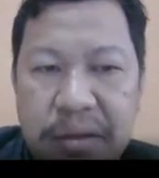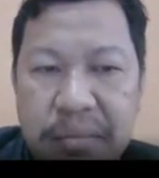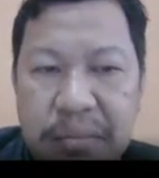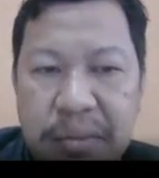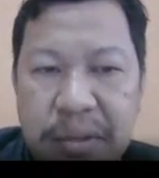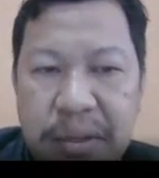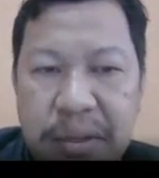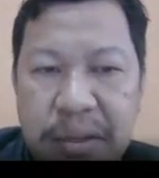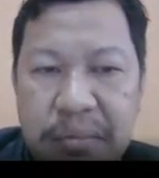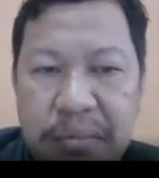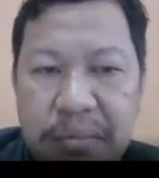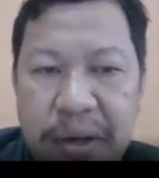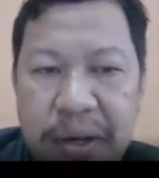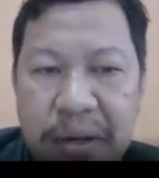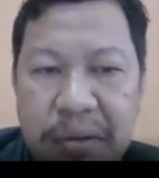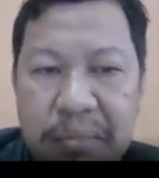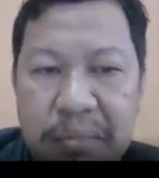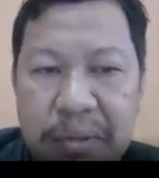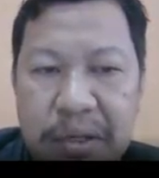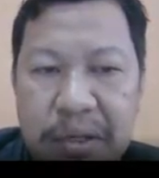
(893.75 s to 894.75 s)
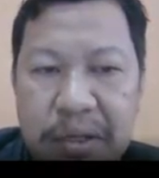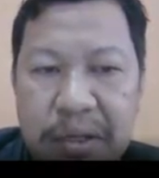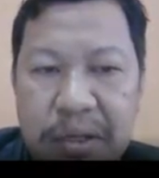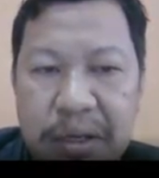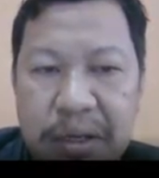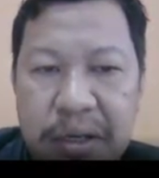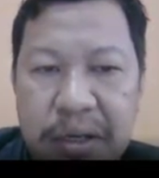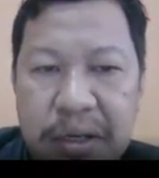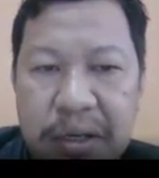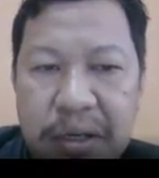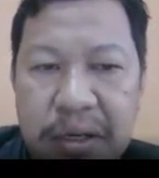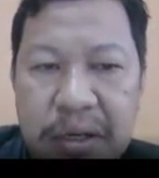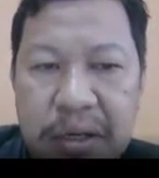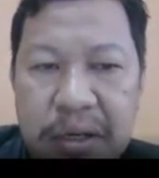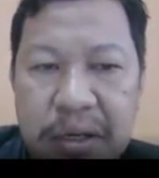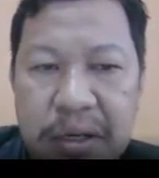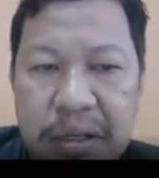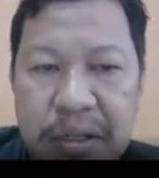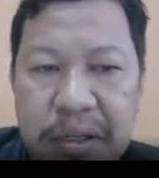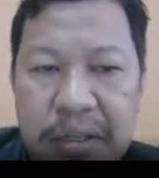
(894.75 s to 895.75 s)
be
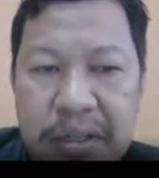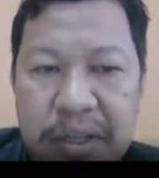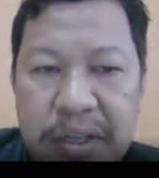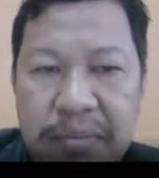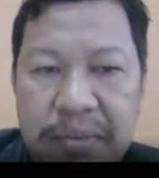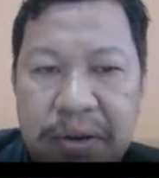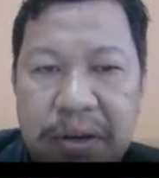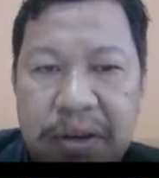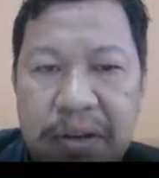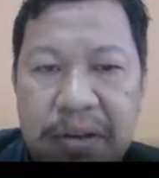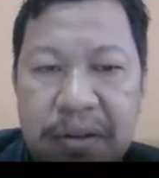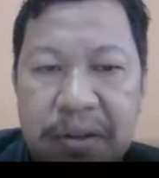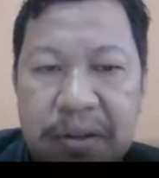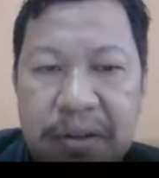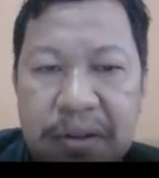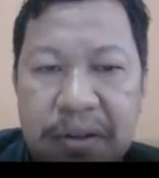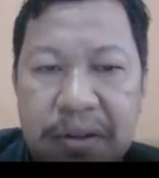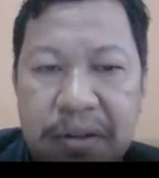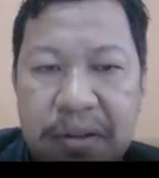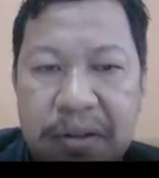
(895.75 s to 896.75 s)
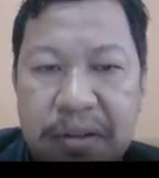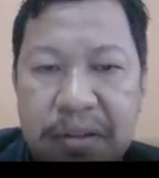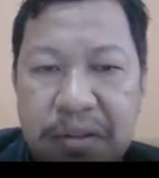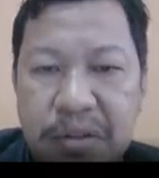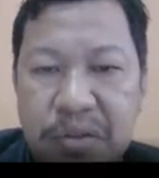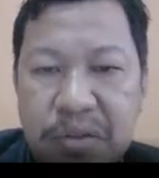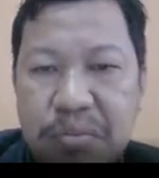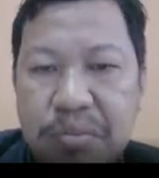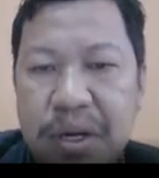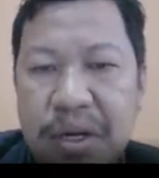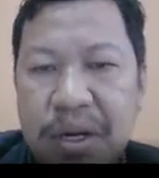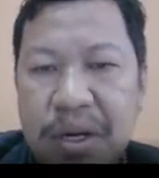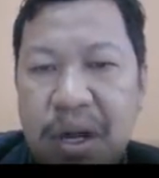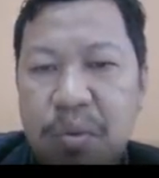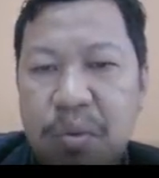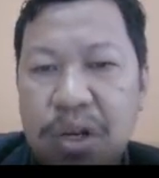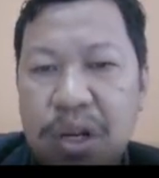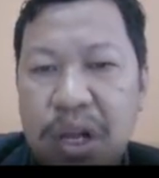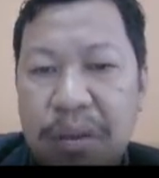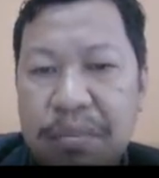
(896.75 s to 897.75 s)
the same. So but I
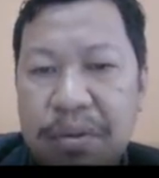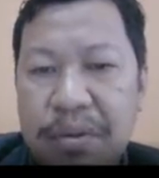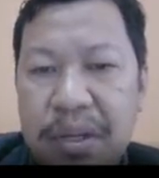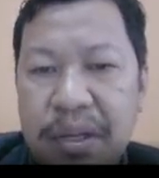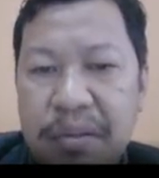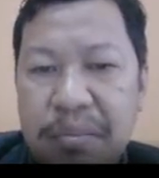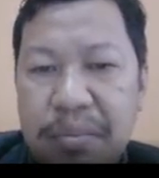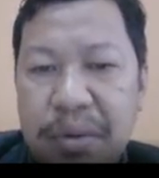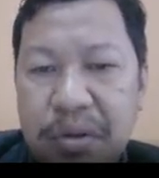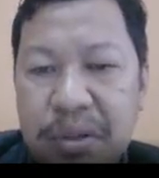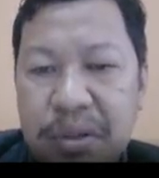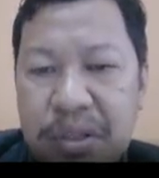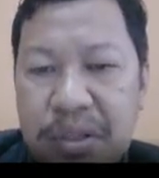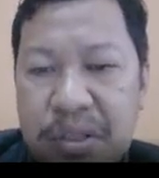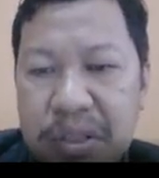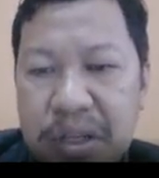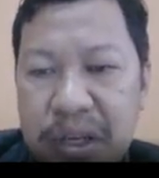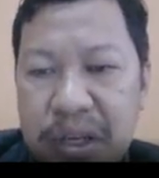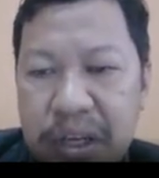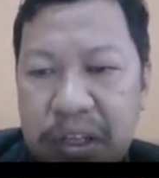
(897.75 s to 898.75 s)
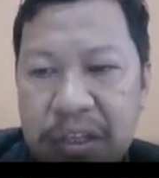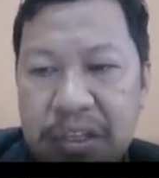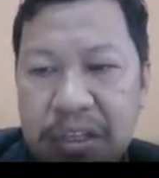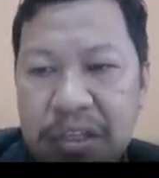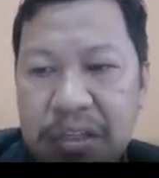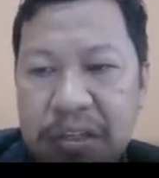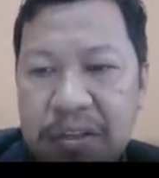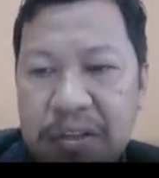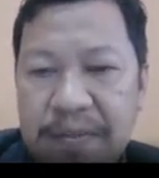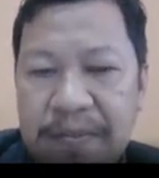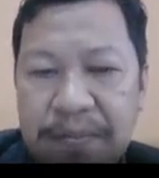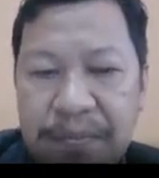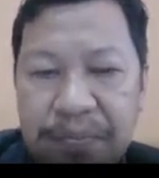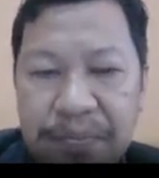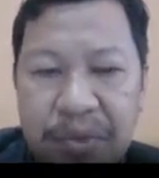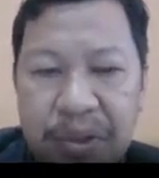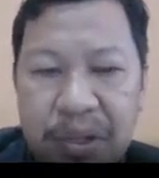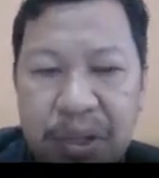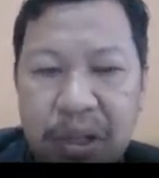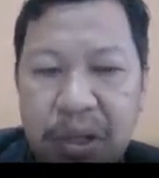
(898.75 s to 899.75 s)
will update about this later.
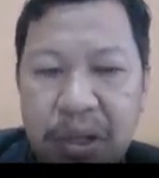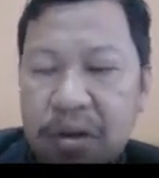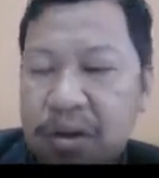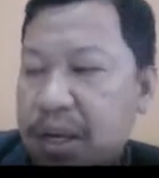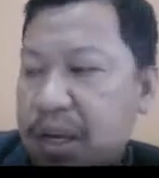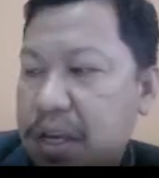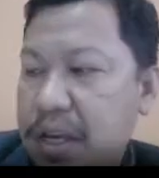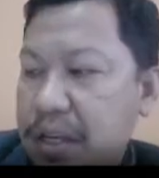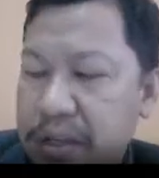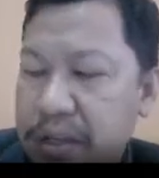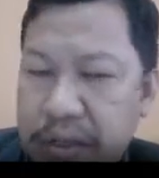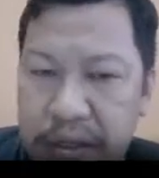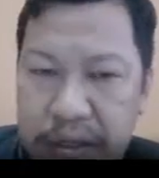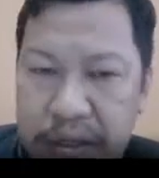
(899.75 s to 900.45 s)
Okay,